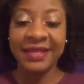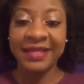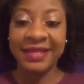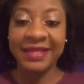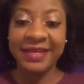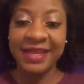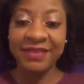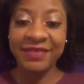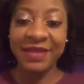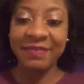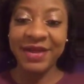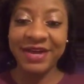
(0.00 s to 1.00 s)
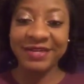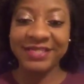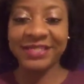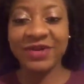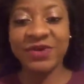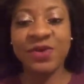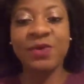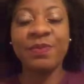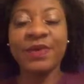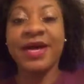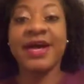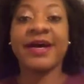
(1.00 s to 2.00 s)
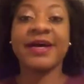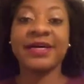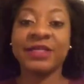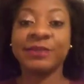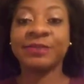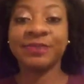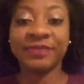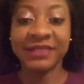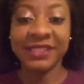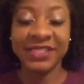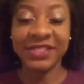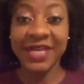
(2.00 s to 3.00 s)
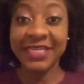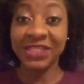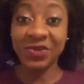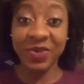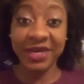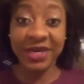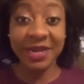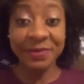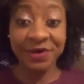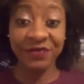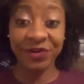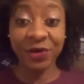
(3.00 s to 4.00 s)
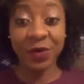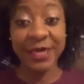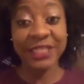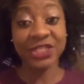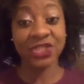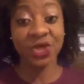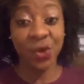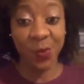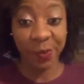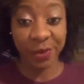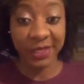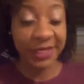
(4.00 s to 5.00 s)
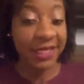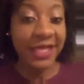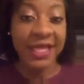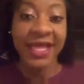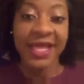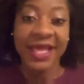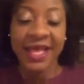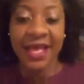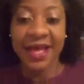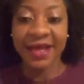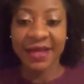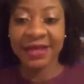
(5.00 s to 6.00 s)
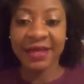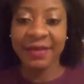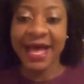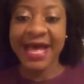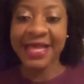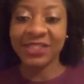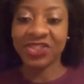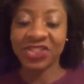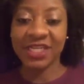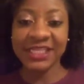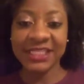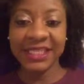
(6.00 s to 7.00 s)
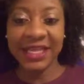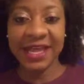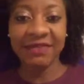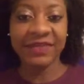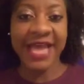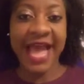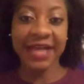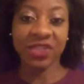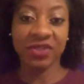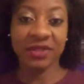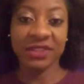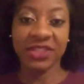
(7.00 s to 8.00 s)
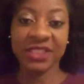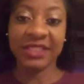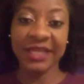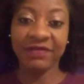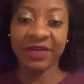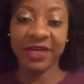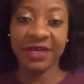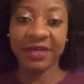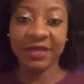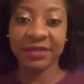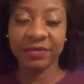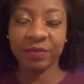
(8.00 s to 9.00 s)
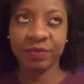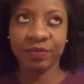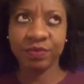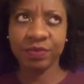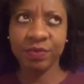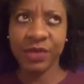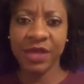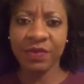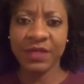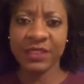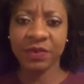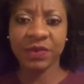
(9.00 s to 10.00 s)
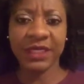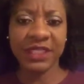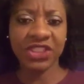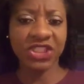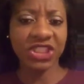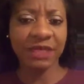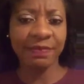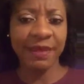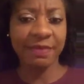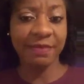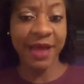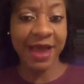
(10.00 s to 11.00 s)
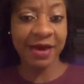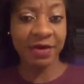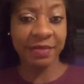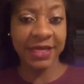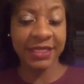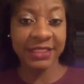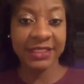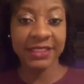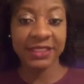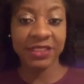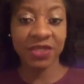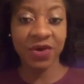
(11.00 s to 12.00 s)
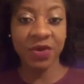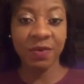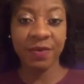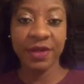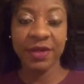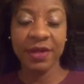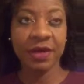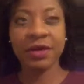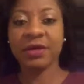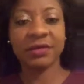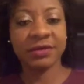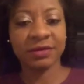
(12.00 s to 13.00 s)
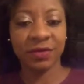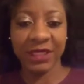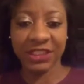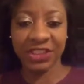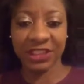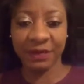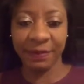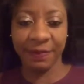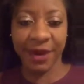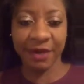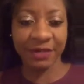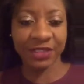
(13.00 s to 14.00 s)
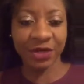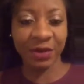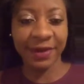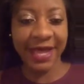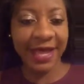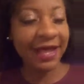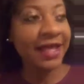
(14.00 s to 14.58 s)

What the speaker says: Good evening, Periscope. So I just wanted to come on for a quick scope. I just left, it was a relationship empowerment scope or relationship empowerment scope, huh?